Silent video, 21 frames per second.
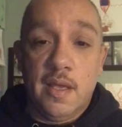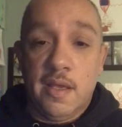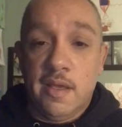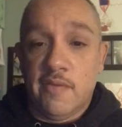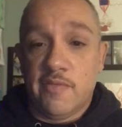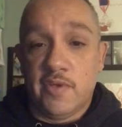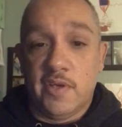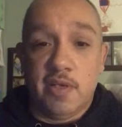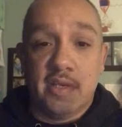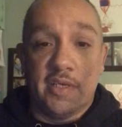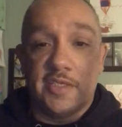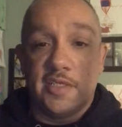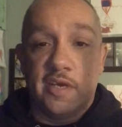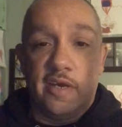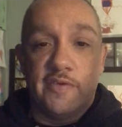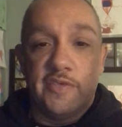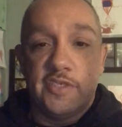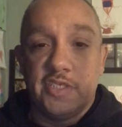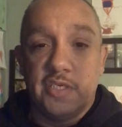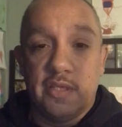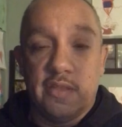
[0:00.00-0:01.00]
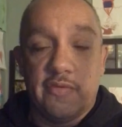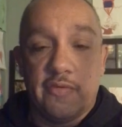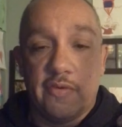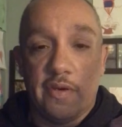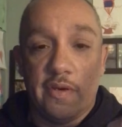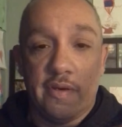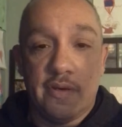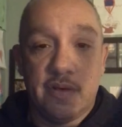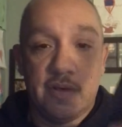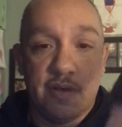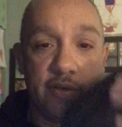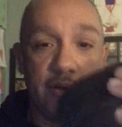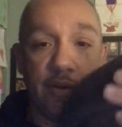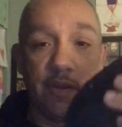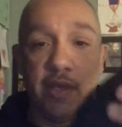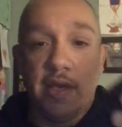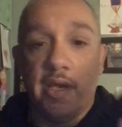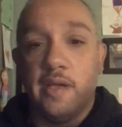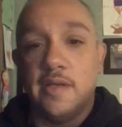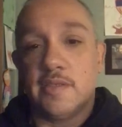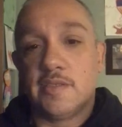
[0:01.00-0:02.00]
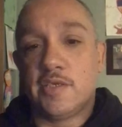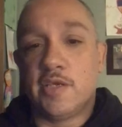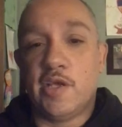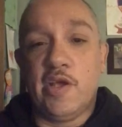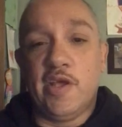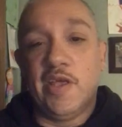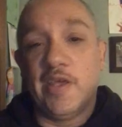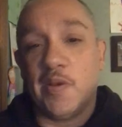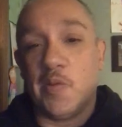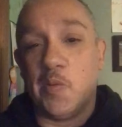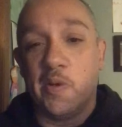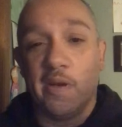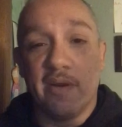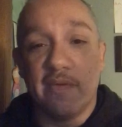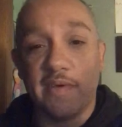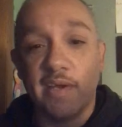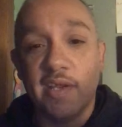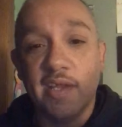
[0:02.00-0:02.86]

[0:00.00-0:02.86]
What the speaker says: If you need a soft sheath for your girly hands, like whatever.